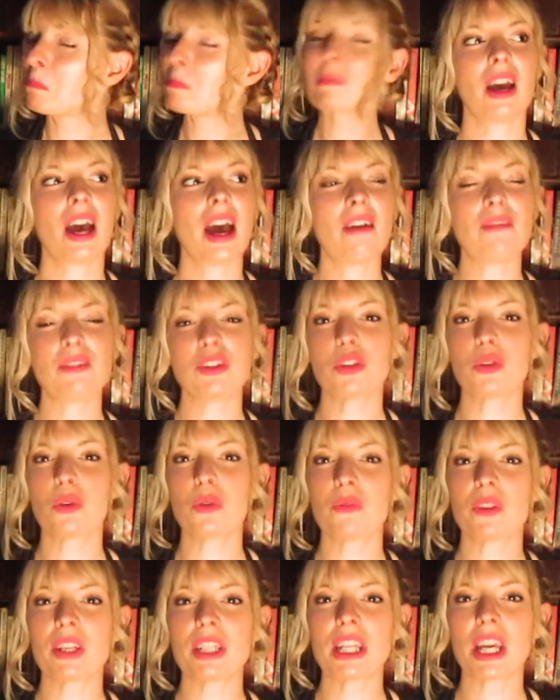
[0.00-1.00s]
I have a
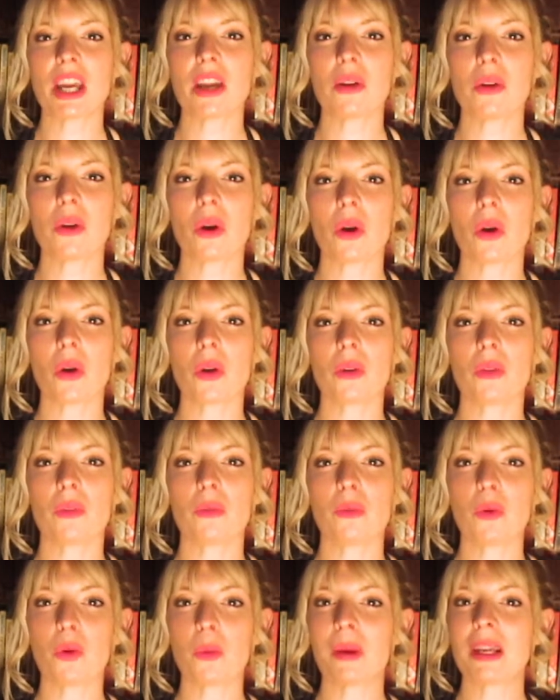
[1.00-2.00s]
short video
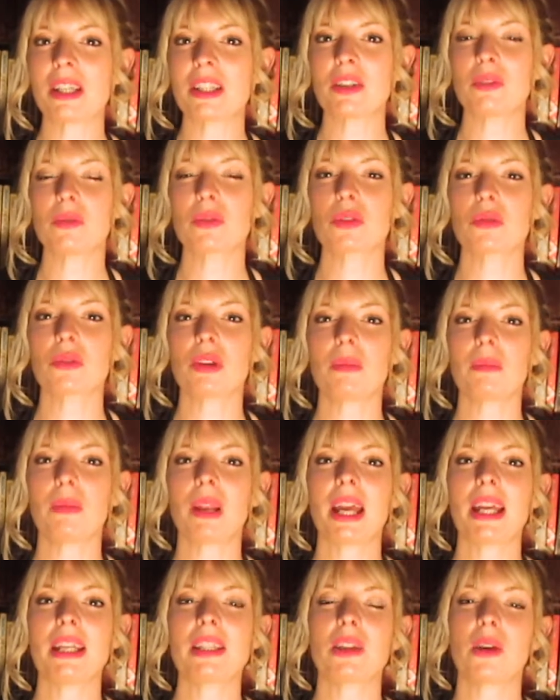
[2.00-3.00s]
on formatting your
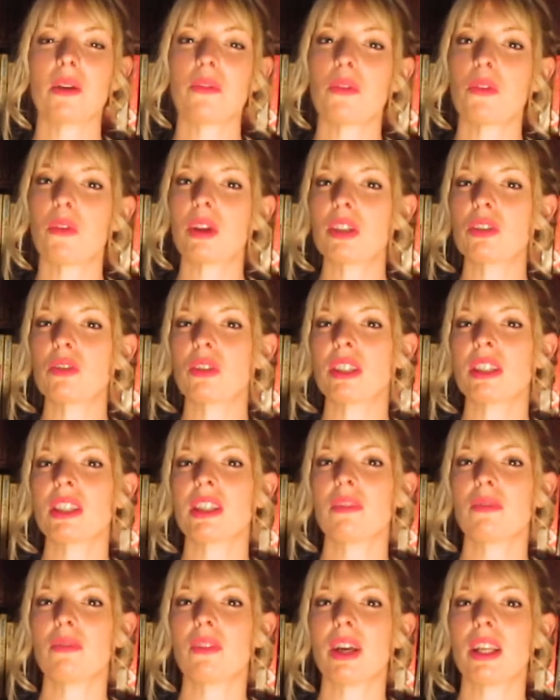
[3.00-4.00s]
screenplay, so if you're
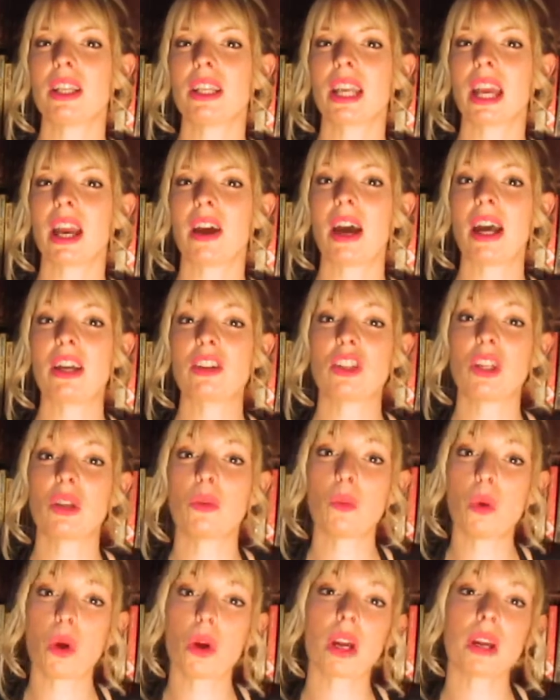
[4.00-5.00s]
interested in finding out actually
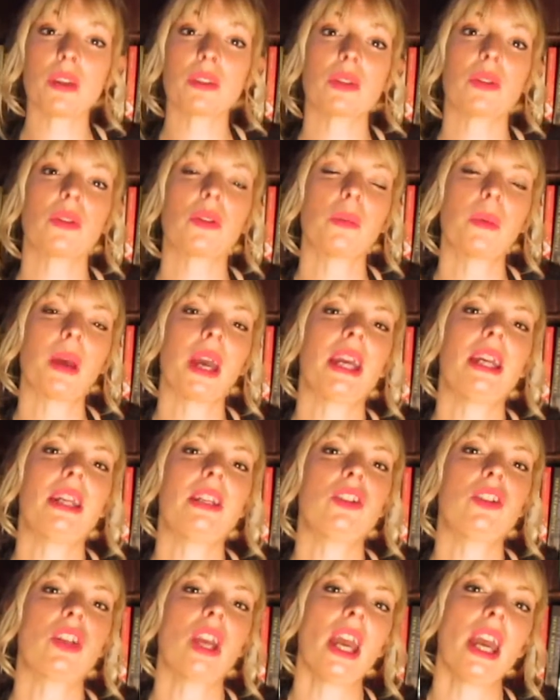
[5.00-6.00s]
what goes on the
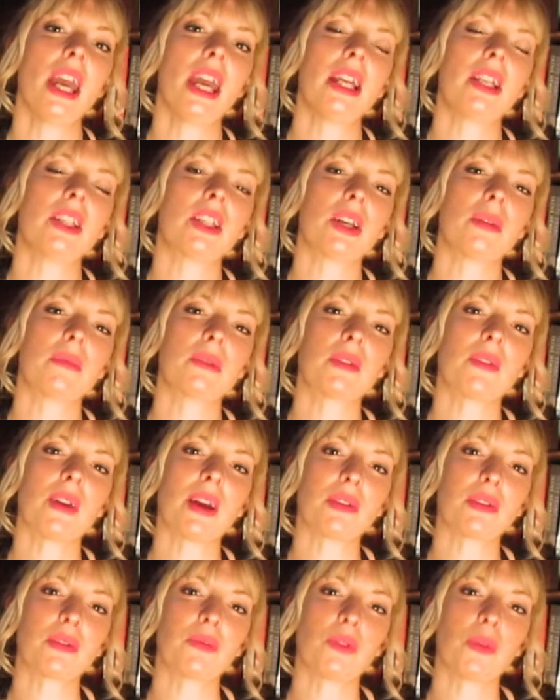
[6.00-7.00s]
page in terms of
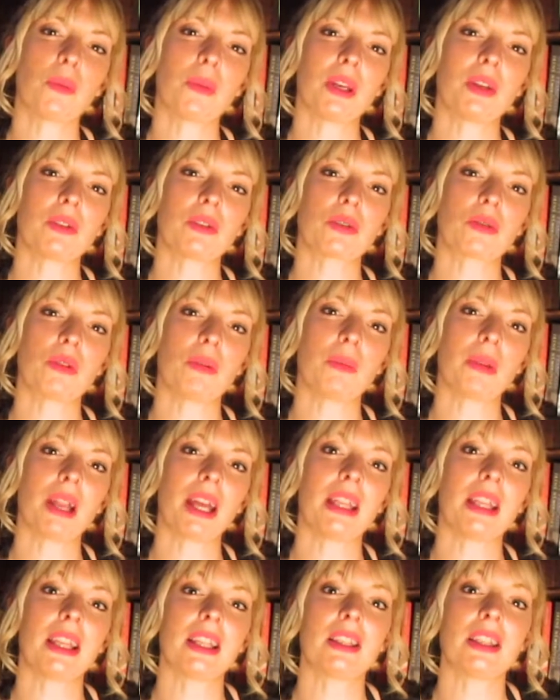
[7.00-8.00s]
how to format your
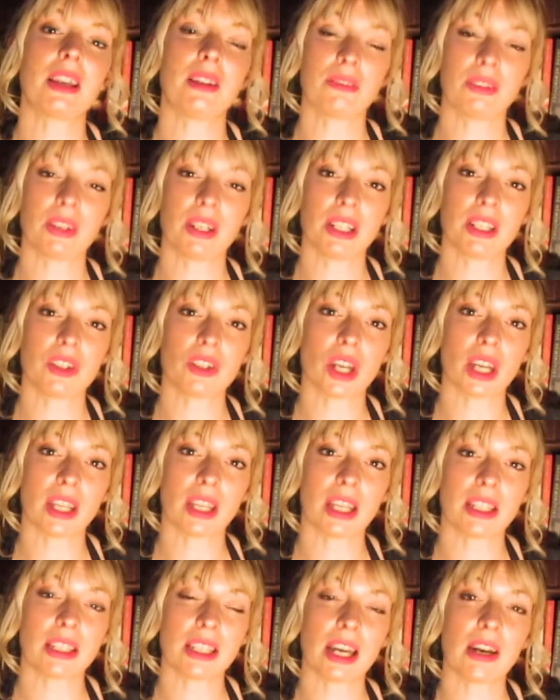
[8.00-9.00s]
screenplay, then definitely check
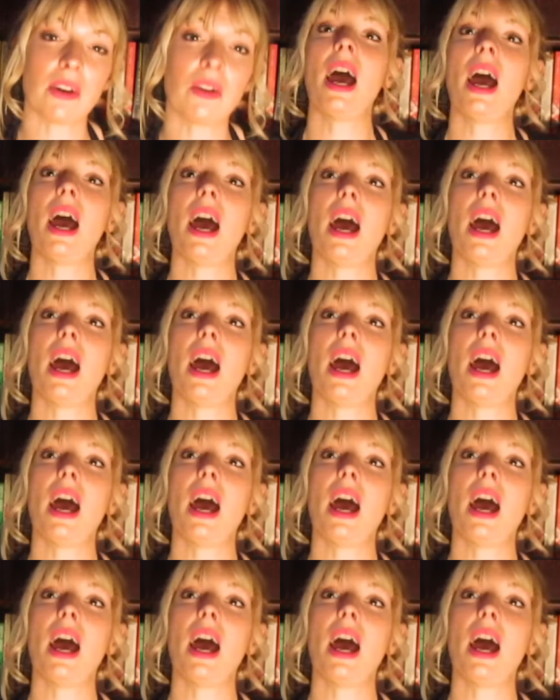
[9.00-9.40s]
that out.